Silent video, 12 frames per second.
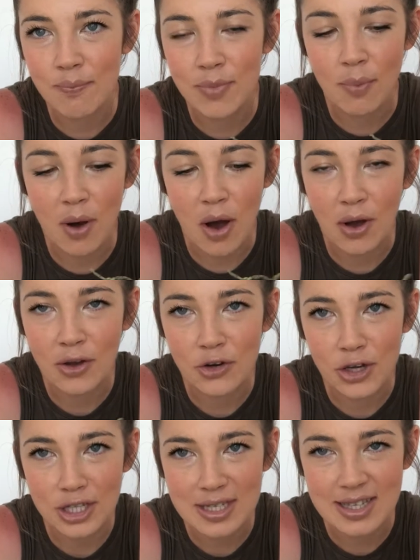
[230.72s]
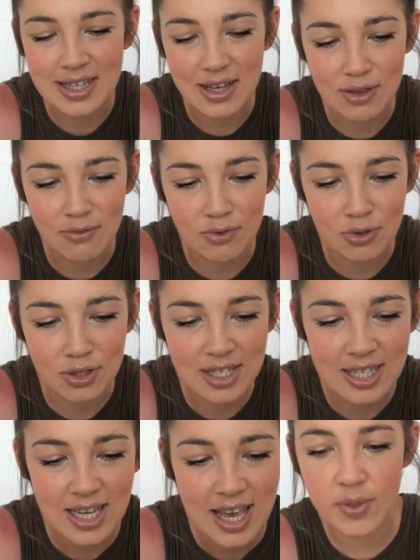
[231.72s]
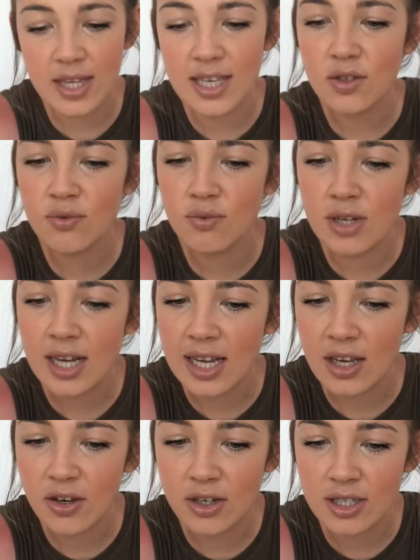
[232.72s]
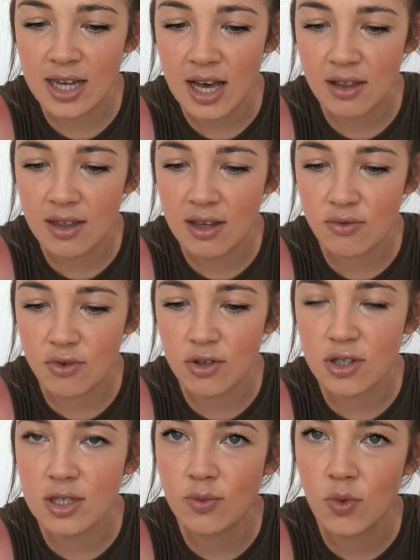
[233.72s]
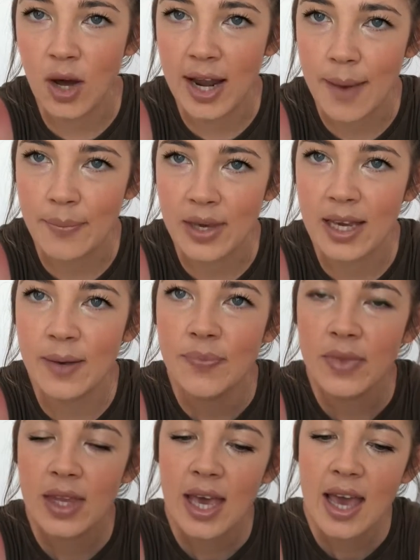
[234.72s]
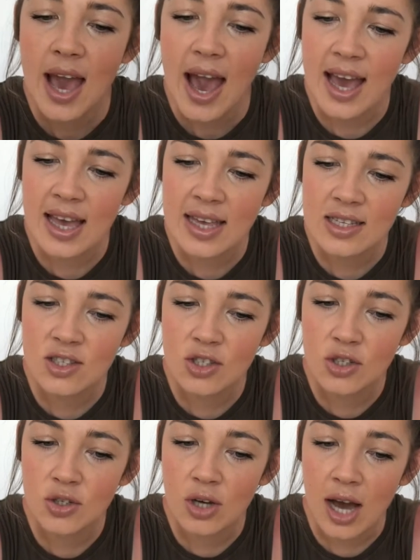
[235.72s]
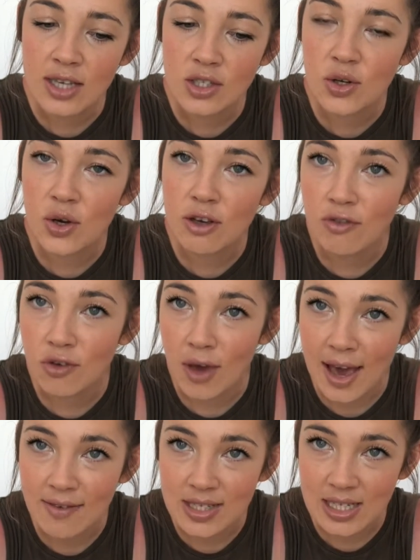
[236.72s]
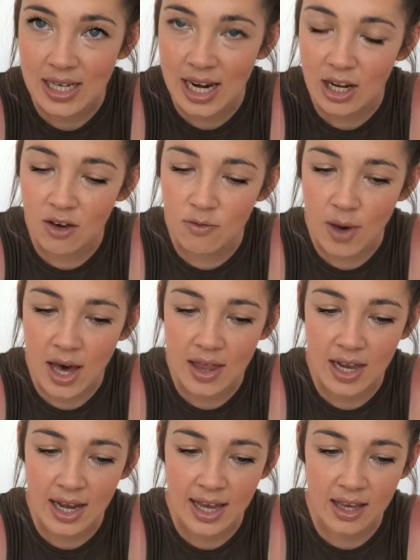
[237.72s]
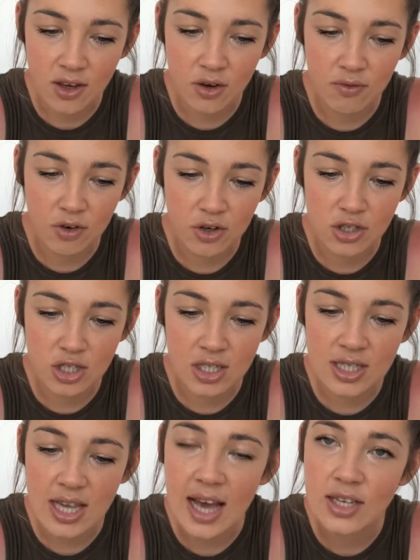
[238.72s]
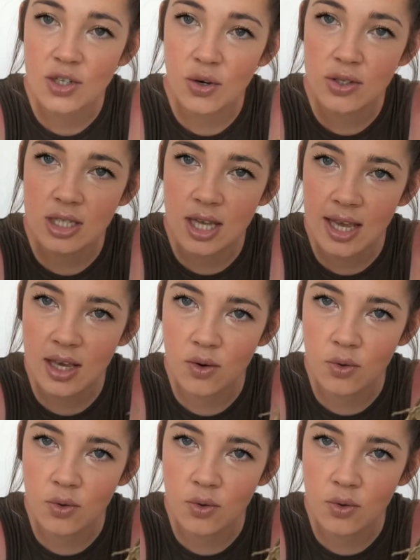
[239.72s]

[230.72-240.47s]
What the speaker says: the bark, not the roots. But these are really good, healthy roots. I'm quite happy. As you guys know, if you have seen any of my other Leca conversions, I don't take